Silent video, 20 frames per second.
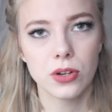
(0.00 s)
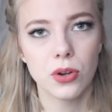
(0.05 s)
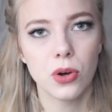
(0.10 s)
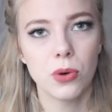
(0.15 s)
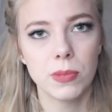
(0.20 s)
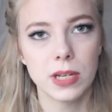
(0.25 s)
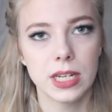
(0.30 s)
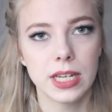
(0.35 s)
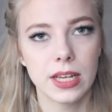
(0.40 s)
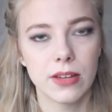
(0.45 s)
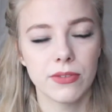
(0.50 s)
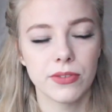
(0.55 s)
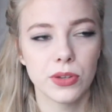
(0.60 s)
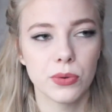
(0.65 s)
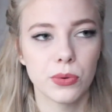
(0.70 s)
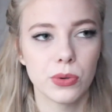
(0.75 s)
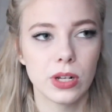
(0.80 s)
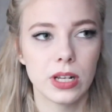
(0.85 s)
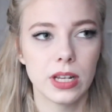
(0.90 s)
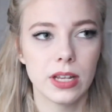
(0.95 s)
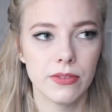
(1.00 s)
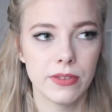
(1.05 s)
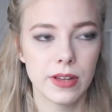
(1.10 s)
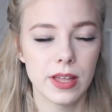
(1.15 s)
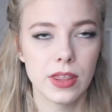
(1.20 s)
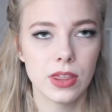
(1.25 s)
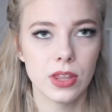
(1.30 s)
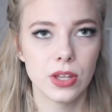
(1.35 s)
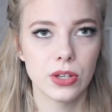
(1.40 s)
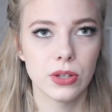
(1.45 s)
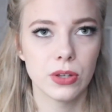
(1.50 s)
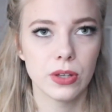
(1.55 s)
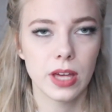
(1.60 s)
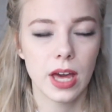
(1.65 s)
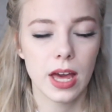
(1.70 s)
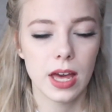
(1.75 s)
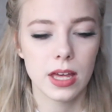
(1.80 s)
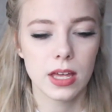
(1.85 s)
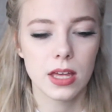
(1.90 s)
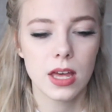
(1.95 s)
Normally, if you would live in the
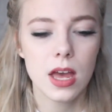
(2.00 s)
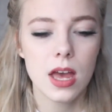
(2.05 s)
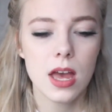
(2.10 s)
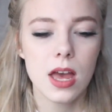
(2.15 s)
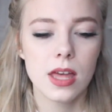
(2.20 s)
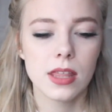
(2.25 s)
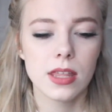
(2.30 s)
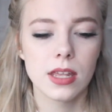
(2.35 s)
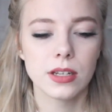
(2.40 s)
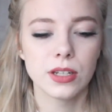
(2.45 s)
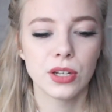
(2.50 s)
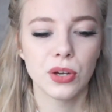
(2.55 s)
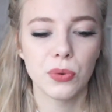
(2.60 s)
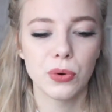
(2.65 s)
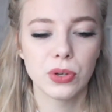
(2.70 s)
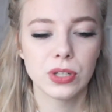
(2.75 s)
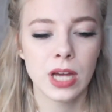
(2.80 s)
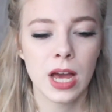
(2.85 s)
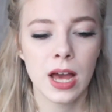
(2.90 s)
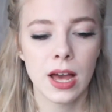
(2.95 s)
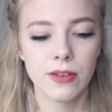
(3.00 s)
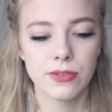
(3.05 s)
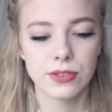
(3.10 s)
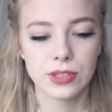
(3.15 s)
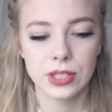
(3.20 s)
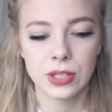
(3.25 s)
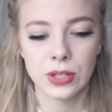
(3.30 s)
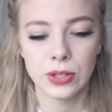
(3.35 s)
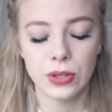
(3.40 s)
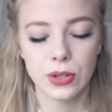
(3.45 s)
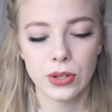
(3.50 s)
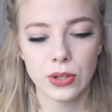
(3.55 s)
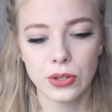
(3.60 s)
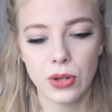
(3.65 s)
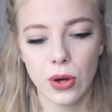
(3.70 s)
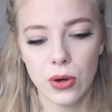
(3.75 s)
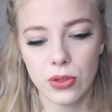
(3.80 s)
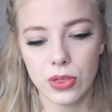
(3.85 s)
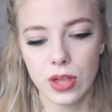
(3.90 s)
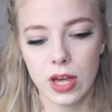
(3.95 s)
UK, then you would have to
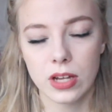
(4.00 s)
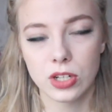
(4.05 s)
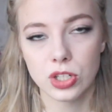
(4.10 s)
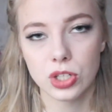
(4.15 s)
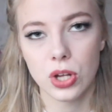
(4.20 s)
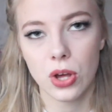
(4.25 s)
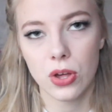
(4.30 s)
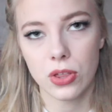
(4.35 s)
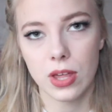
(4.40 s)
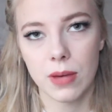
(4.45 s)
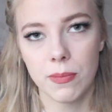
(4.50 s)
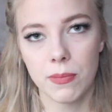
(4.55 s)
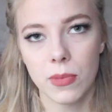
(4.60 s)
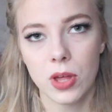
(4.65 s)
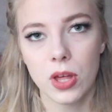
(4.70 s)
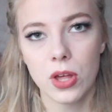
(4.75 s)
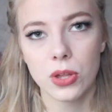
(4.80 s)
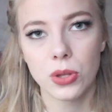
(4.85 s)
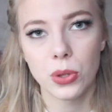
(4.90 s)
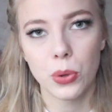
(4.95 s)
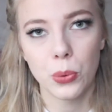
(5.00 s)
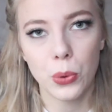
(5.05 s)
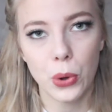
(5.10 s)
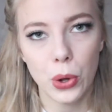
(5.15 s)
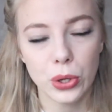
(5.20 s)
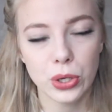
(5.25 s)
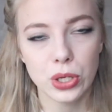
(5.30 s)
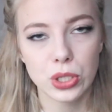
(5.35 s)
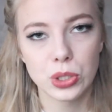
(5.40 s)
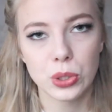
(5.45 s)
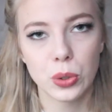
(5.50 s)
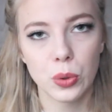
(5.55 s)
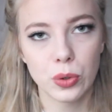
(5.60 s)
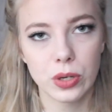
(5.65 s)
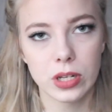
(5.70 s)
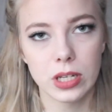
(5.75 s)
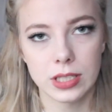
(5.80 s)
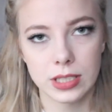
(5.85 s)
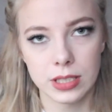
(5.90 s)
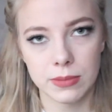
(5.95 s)
go there and show them your work and
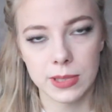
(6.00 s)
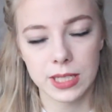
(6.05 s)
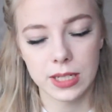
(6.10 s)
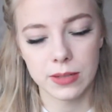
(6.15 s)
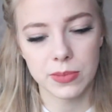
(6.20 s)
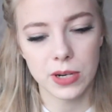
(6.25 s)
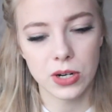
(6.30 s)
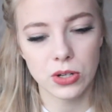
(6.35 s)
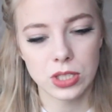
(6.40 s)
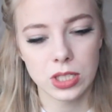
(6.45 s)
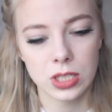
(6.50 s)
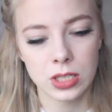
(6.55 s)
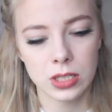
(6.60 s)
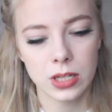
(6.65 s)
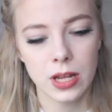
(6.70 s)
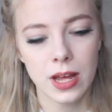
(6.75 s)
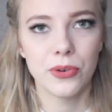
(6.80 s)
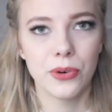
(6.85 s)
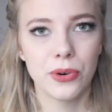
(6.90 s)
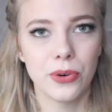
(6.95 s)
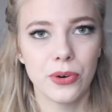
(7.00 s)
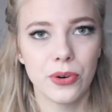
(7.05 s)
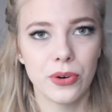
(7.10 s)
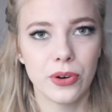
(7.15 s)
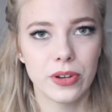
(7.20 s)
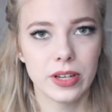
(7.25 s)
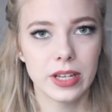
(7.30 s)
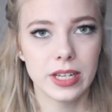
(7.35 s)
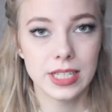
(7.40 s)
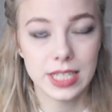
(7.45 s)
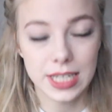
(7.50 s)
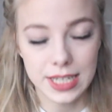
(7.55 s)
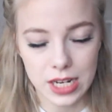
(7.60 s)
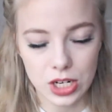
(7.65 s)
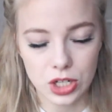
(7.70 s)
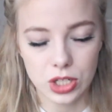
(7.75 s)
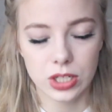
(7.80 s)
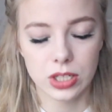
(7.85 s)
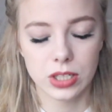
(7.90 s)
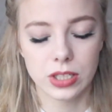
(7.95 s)
talk a little bit about it. For
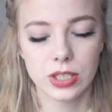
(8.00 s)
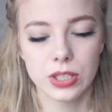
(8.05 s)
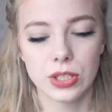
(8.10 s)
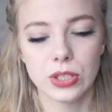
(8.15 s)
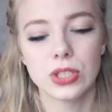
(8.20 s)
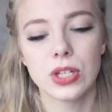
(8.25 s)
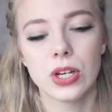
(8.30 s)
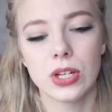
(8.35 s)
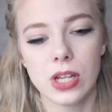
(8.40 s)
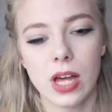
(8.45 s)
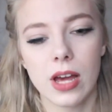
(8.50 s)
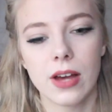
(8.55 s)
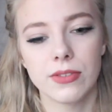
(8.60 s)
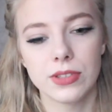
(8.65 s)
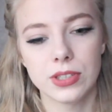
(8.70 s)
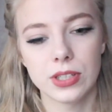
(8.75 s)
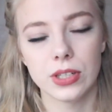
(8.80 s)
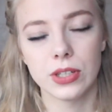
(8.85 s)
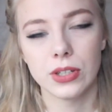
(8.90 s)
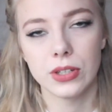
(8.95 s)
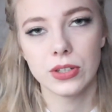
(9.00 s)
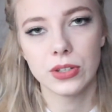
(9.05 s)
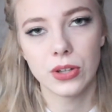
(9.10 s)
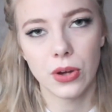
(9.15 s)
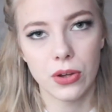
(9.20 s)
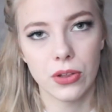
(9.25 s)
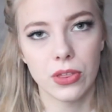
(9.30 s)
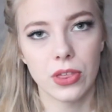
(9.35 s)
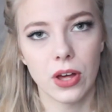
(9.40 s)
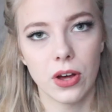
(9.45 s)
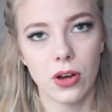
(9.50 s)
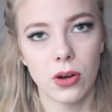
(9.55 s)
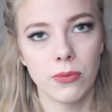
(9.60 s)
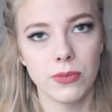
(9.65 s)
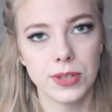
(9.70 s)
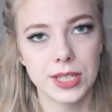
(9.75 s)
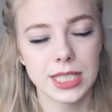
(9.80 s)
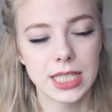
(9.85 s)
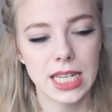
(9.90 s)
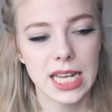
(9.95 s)
internationals, you don't have to go there,
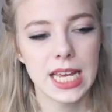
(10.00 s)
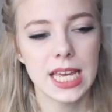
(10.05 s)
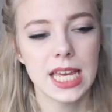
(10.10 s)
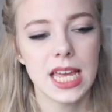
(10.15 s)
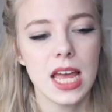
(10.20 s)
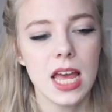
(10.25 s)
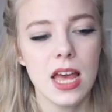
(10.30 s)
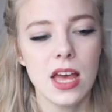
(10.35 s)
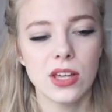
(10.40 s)
obviously.